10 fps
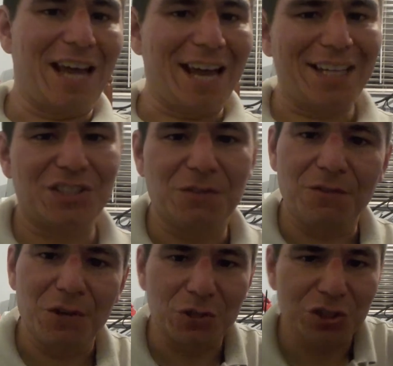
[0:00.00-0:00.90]
tax
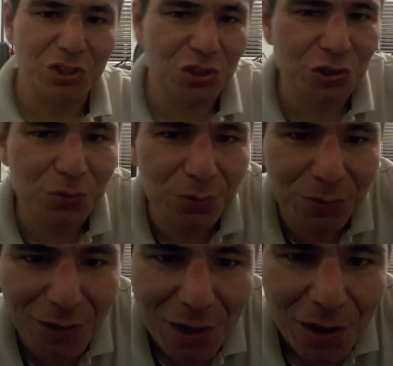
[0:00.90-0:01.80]
inversions to
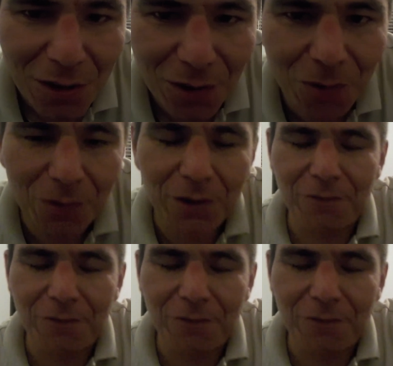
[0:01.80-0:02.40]
go there.